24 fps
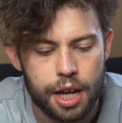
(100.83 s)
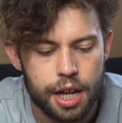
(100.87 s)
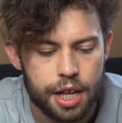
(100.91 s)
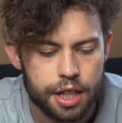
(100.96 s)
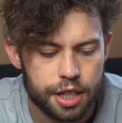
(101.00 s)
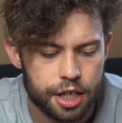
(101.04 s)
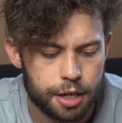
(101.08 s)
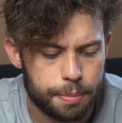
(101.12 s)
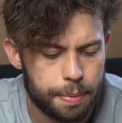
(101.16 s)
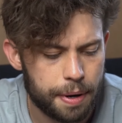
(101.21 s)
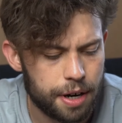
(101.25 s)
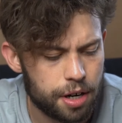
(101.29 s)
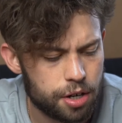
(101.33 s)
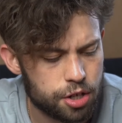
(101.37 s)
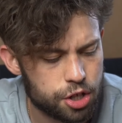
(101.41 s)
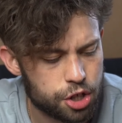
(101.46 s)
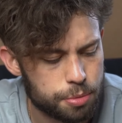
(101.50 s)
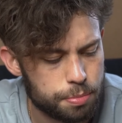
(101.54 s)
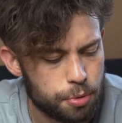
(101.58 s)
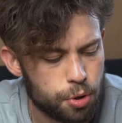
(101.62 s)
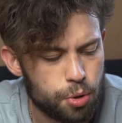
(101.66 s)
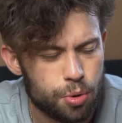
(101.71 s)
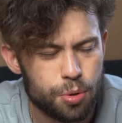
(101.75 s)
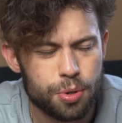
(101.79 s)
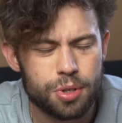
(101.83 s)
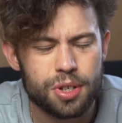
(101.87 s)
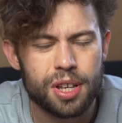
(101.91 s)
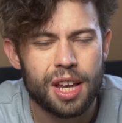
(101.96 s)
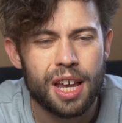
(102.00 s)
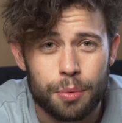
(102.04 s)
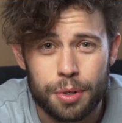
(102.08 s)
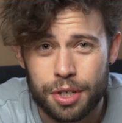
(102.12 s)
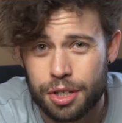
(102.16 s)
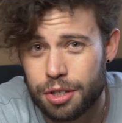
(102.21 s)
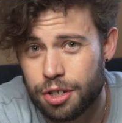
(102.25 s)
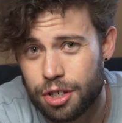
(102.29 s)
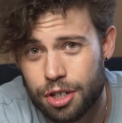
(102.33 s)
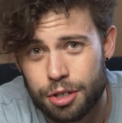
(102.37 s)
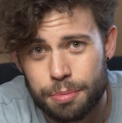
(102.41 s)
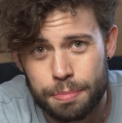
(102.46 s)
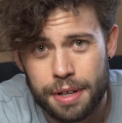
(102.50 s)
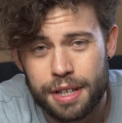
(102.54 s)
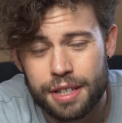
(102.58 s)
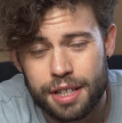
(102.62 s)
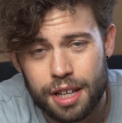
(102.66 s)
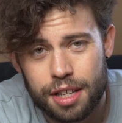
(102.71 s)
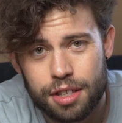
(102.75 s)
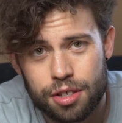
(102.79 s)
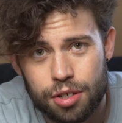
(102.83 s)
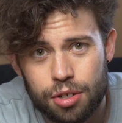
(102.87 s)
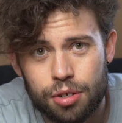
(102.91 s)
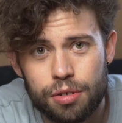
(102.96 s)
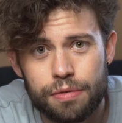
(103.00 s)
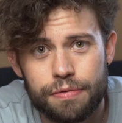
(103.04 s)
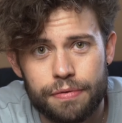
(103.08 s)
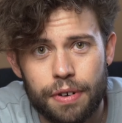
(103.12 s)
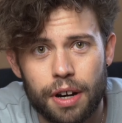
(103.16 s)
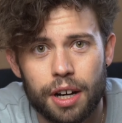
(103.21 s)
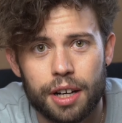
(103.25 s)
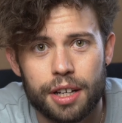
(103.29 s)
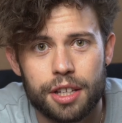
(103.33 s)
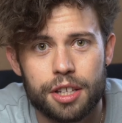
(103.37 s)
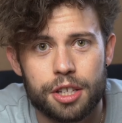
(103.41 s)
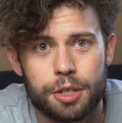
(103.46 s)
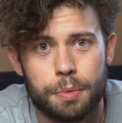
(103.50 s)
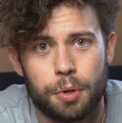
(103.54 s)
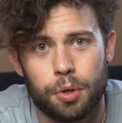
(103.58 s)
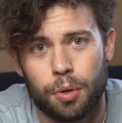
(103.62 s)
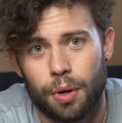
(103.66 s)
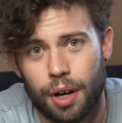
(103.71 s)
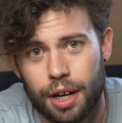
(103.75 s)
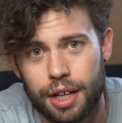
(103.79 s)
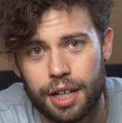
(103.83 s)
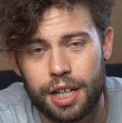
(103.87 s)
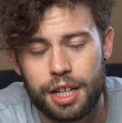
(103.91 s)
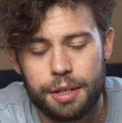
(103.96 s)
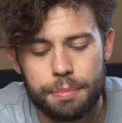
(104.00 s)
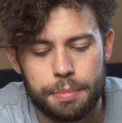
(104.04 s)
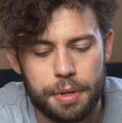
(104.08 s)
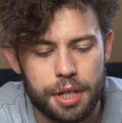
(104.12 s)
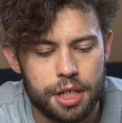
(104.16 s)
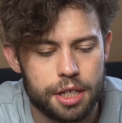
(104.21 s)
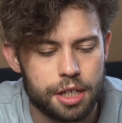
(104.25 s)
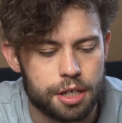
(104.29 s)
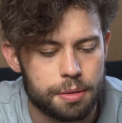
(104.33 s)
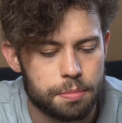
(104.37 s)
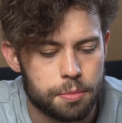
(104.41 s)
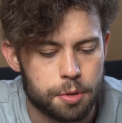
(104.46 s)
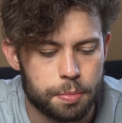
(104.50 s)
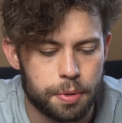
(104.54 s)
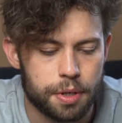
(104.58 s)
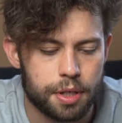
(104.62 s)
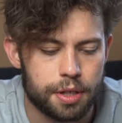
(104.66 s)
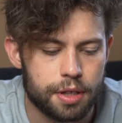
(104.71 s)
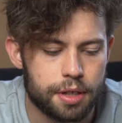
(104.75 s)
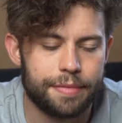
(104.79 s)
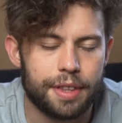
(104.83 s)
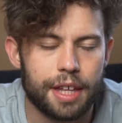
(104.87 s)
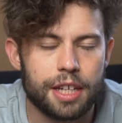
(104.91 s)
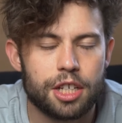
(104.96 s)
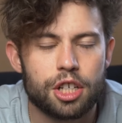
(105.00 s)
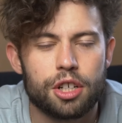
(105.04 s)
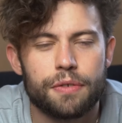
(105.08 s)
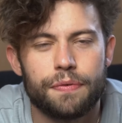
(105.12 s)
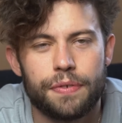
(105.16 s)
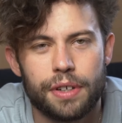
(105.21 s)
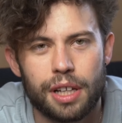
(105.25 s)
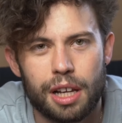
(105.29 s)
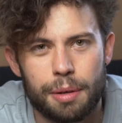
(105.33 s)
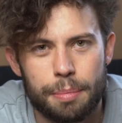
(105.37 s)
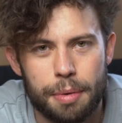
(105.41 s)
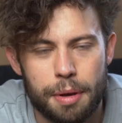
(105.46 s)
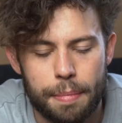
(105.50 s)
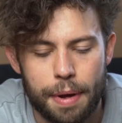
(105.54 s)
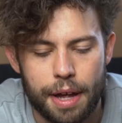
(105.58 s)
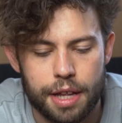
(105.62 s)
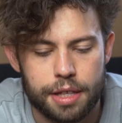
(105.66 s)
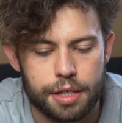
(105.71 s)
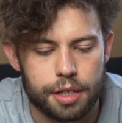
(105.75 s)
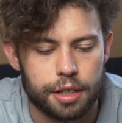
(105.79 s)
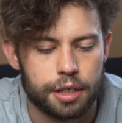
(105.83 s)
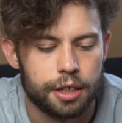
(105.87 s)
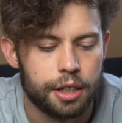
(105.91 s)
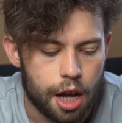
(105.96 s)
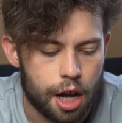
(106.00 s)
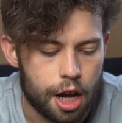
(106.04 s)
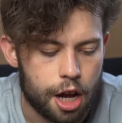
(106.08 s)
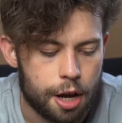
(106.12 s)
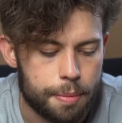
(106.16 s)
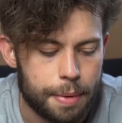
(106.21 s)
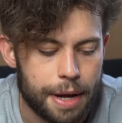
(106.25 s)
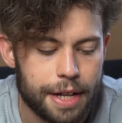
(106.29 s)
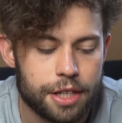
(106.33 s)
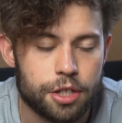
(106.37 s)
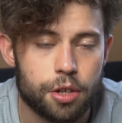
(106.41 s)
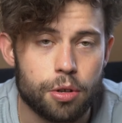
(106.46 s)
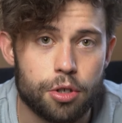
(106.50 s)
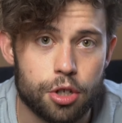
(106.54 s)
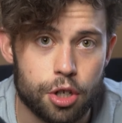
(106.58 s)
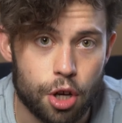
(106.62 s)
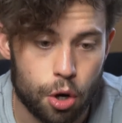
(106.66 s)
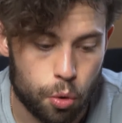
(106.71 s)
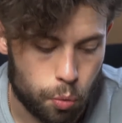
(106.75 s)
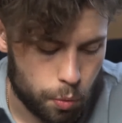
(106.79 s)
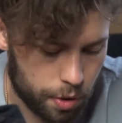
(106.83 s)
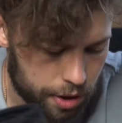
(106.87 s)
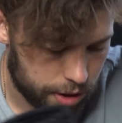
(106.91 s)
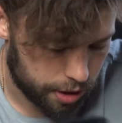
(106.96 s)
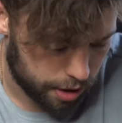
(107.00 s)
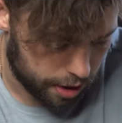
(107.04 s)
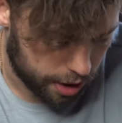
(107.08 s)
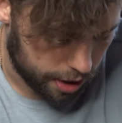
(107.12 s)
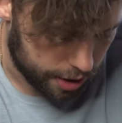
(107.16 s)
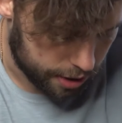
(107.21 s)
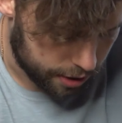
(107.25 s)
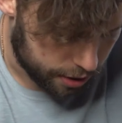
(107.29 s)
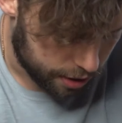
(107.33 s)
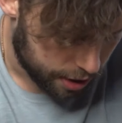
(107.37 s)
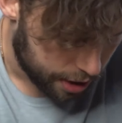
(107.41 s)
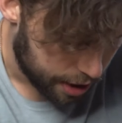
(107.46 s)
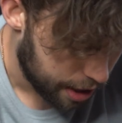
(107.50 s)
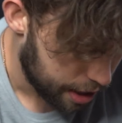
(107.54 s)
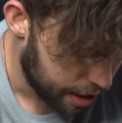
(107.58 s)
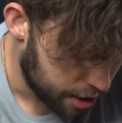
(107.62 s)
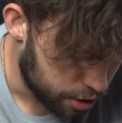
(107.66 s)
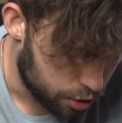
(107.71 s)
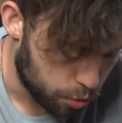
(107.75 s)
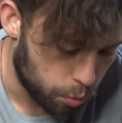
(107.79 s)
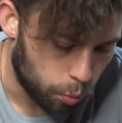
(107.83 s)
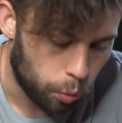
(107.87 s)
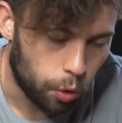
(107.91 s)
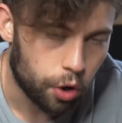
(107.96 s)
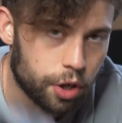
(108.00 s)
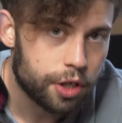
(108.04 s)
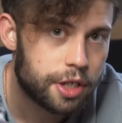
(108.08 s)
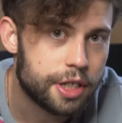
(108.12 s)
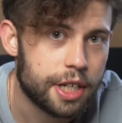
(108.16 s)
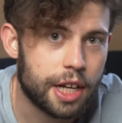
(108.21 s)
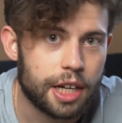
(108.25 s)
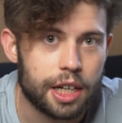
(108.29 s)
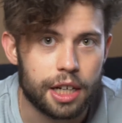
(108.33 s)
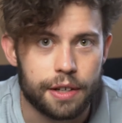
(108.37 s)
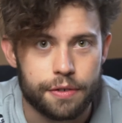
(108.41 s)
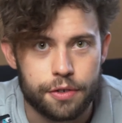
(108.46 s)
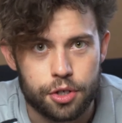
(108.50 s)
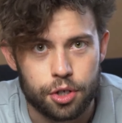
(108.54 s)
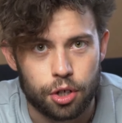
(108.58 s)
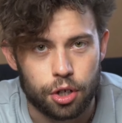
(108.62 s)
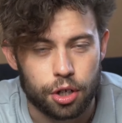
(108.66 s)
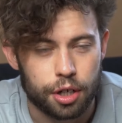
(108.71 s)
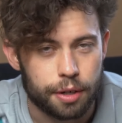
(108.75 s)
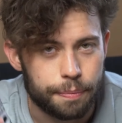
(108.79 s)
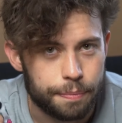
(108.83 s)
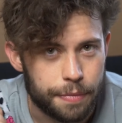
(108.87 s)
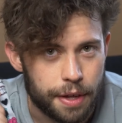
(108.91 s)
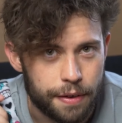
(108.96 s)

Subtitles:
They're a pair of smalls, which just means they're too fucking small. I need mediums, but they just feel a bit better. And so to go with these is 1 deadlift sock.